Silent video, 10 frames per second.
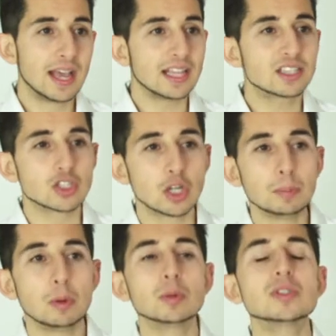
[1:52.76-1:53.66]
It's so
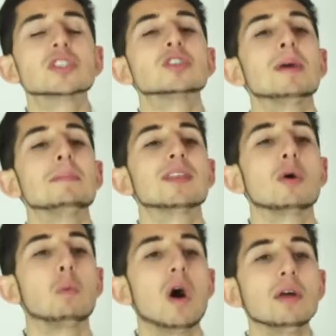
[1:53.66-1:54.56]
important to remember
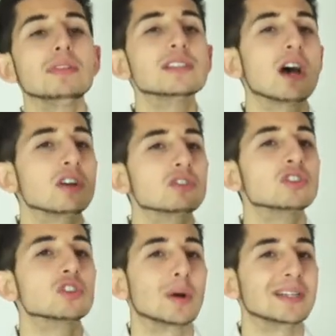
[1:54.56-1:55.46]
that while these
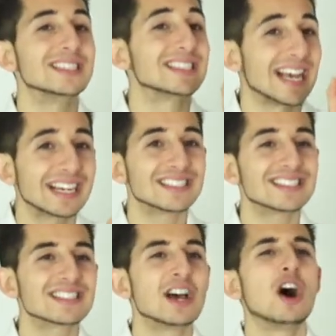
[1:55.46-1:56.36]
120
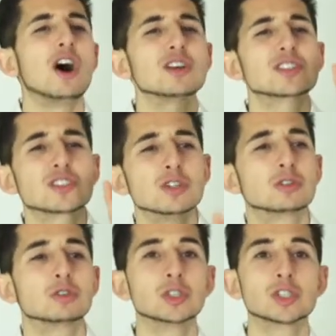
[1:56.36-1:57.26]
seconds are so
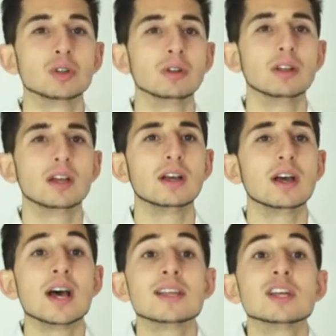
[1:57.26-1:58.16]
crucial,
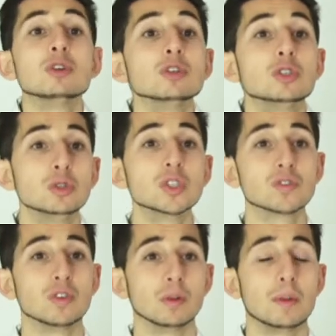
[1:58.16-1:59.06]
they're not
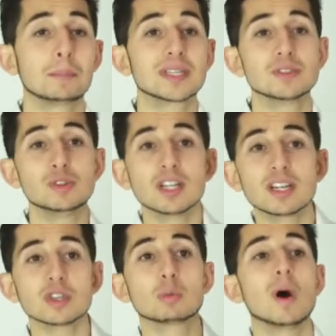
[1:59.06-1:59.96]
useful. Because if you look
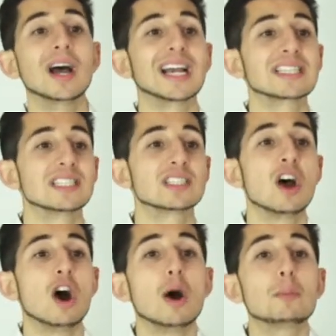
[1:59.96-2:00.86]
at the y-axis,
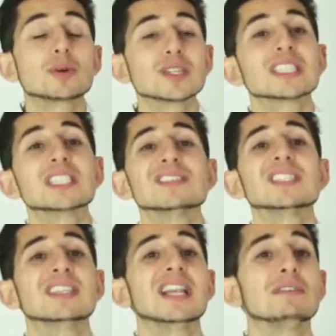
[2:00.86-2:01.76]
our
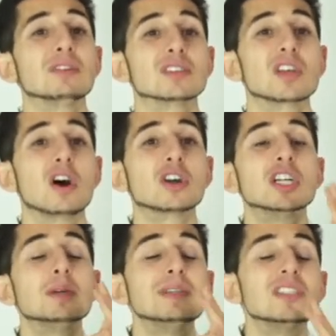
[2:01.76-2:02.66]
productivity levels are going to be